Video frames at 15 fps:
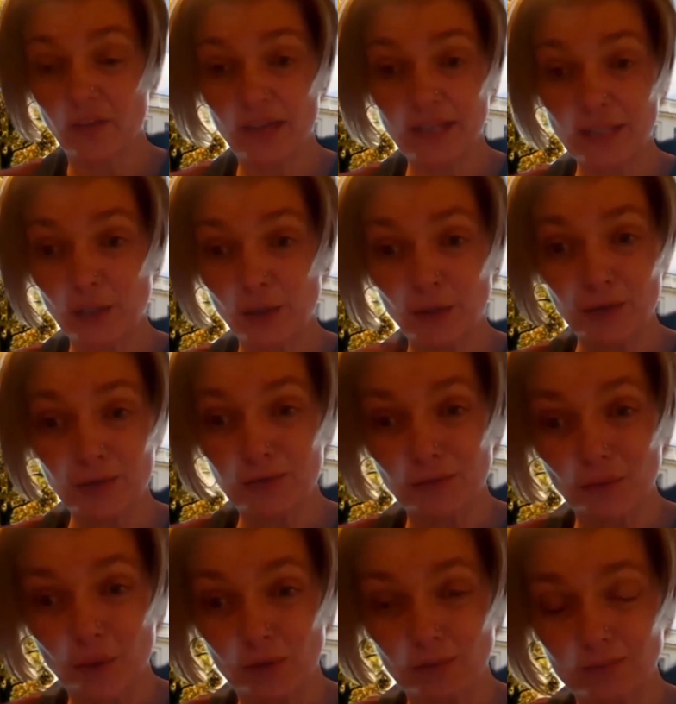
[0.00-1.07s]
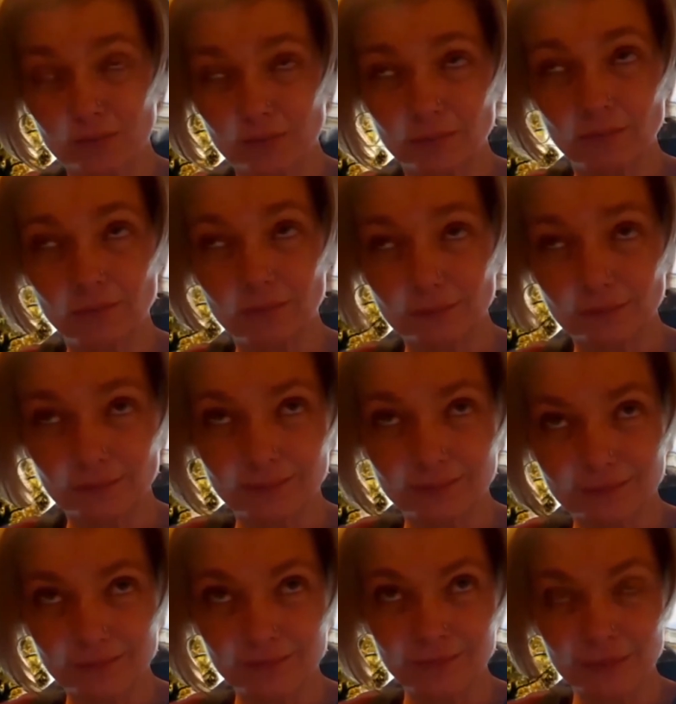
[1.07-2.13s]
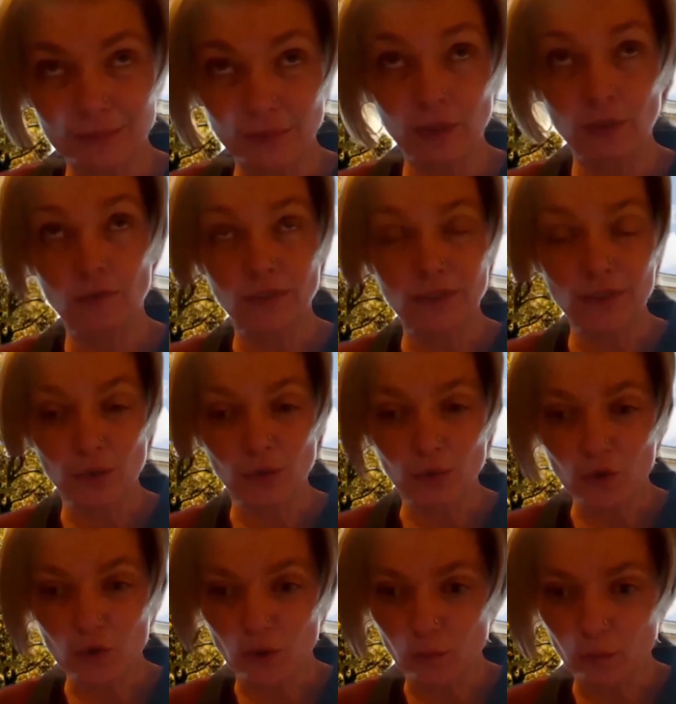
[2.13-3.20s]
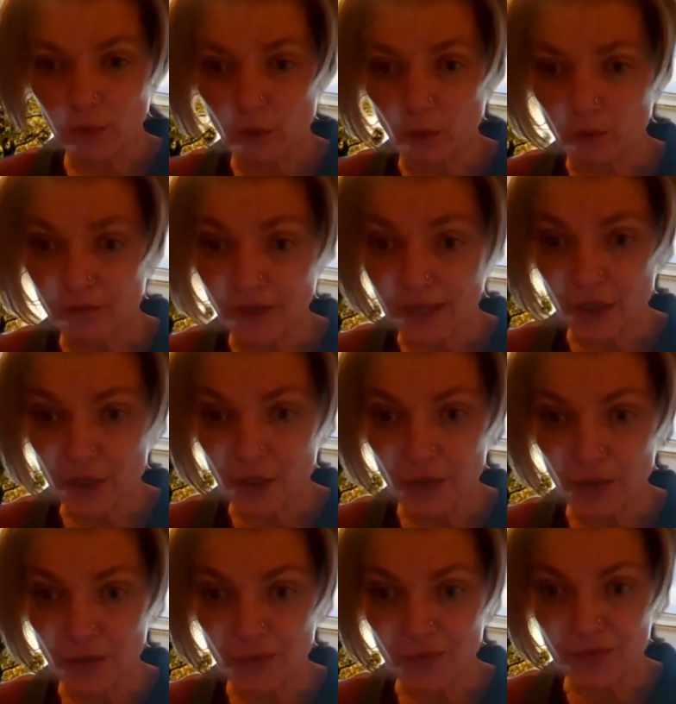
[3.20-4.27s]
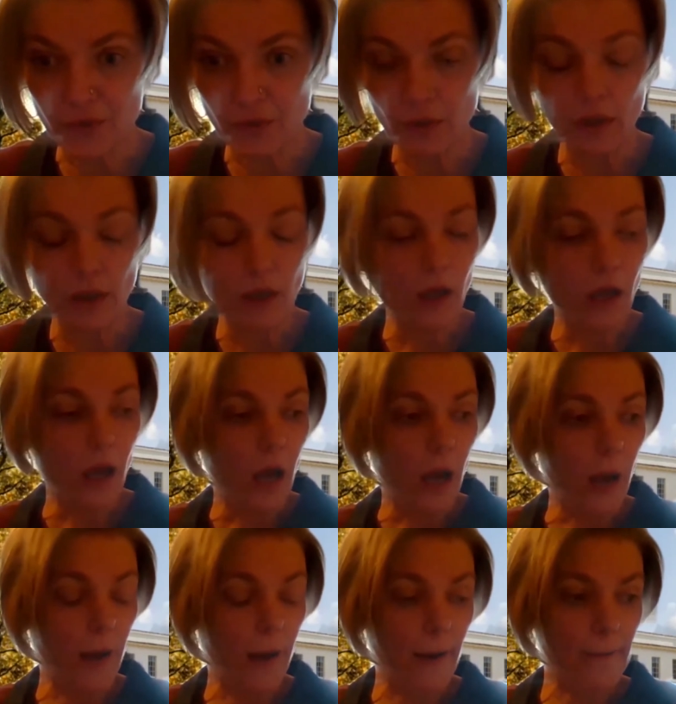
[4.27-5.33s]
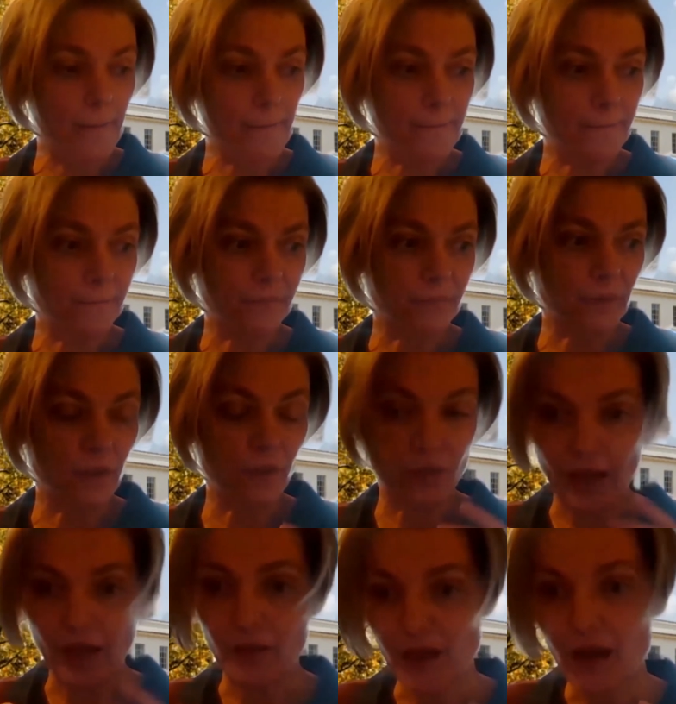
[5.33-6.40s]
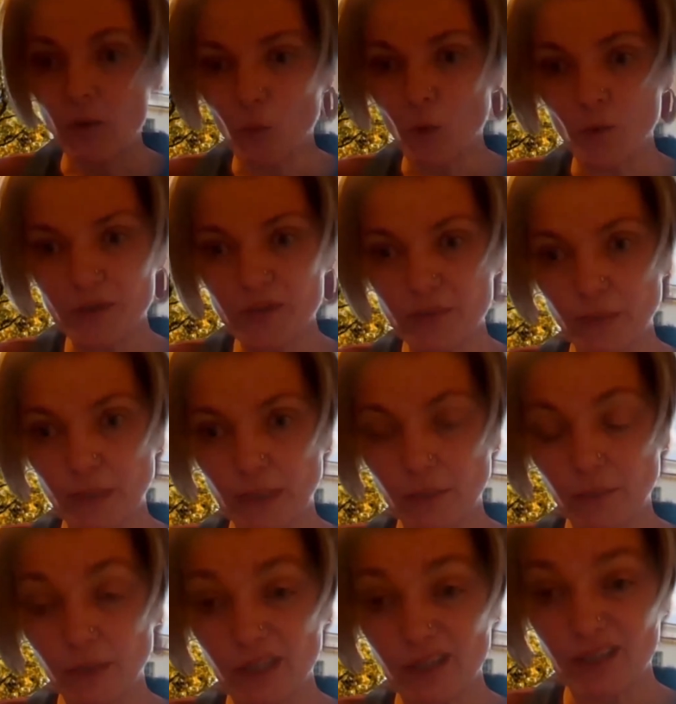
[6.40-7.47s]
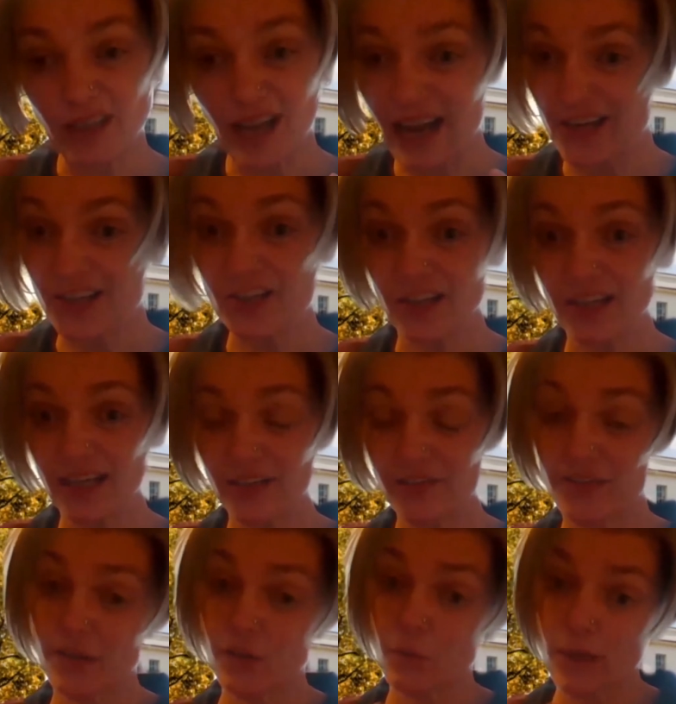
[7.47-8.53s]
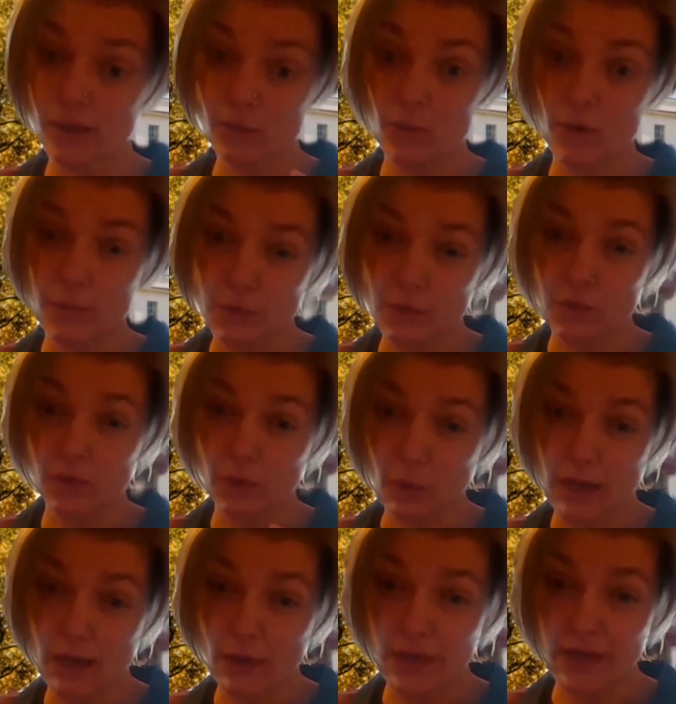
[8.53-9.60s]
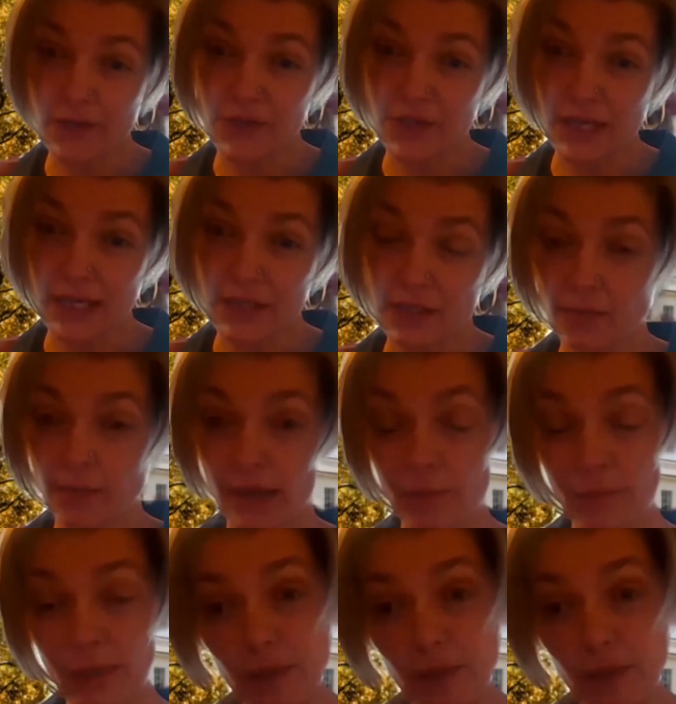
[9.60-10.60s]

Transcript: There's a lot of what lovely Donald Trump would call fake news. Um, that that worries me because actually I think when when we're all aware and educated about